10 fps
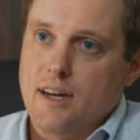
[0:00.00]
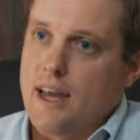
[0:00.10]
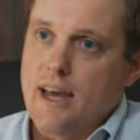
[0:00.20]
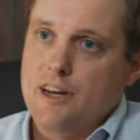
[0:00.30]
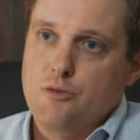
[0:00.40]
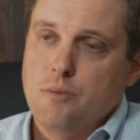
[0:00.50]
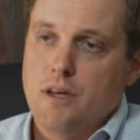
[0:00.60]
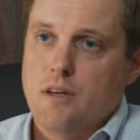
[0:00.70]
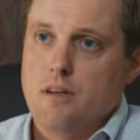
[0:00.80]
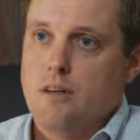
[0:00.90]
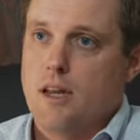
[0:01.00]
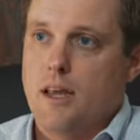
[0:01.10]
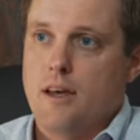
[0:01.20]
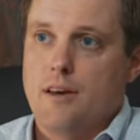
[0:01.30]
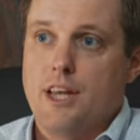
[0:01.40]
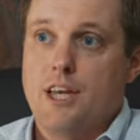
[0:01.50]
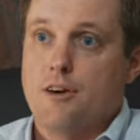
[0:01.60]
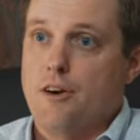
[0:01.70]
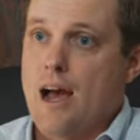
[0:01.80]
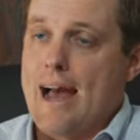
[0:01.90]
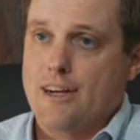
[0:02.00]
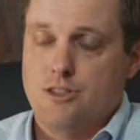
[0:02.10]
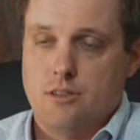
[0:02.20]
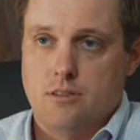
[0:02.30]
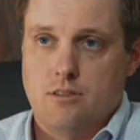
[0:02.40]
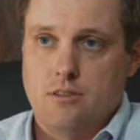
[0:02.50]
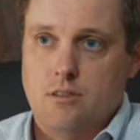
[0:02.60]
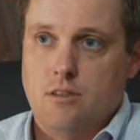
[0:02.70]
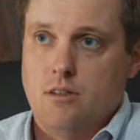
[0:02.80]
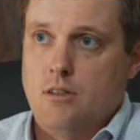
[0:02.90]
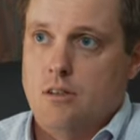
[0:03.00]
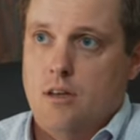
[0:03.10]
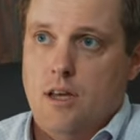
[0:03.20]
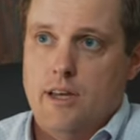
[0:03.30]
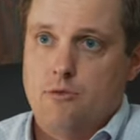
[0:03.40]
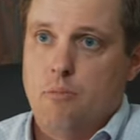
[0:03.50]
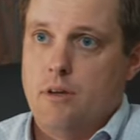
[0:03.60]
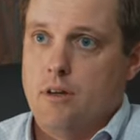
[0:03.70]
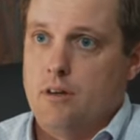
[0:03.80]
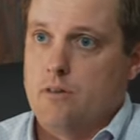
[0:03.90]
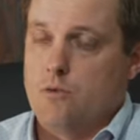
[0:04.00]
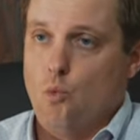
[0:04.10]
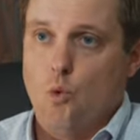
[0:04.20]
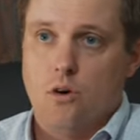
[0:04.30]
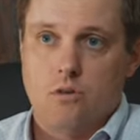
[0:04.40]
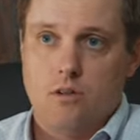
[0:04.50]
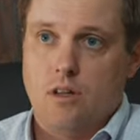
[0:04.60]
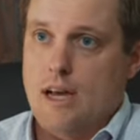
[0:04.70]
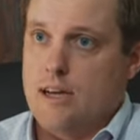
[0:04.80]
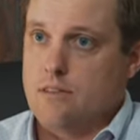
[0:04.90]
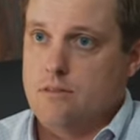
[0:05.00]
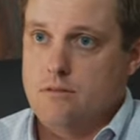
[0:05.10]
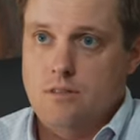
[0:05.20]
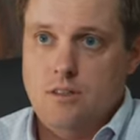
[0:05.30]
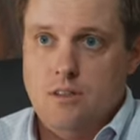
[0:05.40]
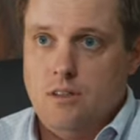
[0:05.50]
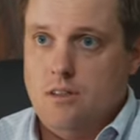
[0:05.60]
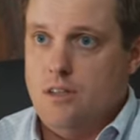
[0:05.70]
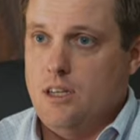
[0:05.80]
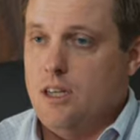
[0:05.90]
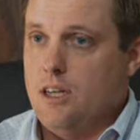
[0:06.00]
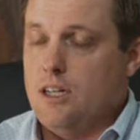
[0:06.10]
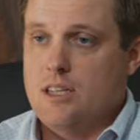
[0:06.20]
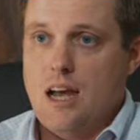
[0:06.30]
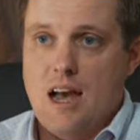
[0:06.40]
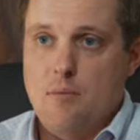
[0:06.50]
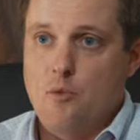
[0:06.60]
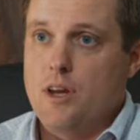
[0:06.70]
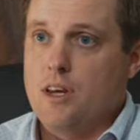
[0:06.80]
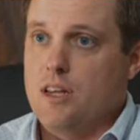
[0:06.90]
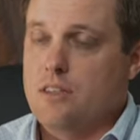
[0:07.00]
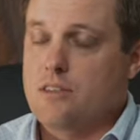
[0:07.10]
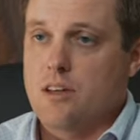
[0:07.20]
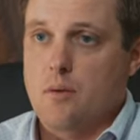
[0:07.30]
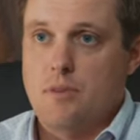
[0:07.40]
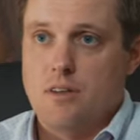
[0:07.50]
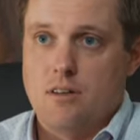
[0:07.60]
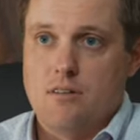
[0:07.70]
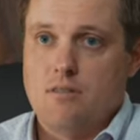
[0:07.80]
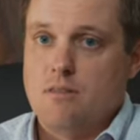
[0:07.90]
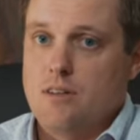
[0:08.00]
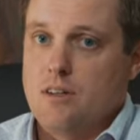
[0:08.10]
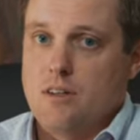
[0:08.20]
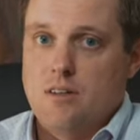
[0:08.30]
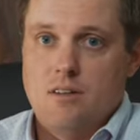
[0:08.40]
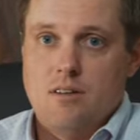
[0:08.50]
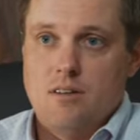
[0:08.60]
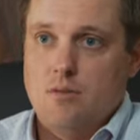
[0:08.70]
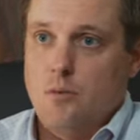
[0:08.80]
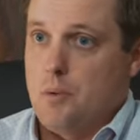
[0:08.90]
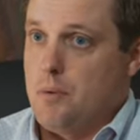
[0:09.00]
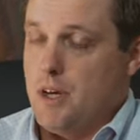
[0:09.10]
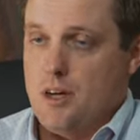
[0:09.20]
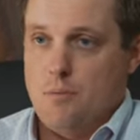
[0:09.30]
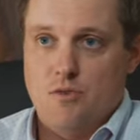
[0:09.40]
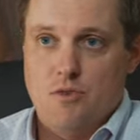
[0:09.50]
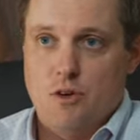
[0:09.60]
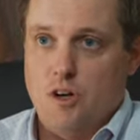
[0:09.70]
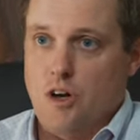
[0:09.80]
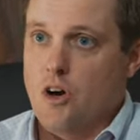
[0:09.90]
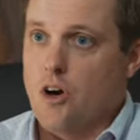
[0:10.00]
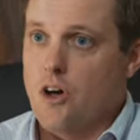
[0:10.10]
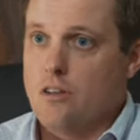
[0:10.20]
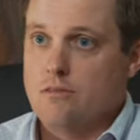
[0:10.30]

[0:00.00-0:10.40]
engagement and interaction has been world class. Anytime we need something, we pick up the phone and call,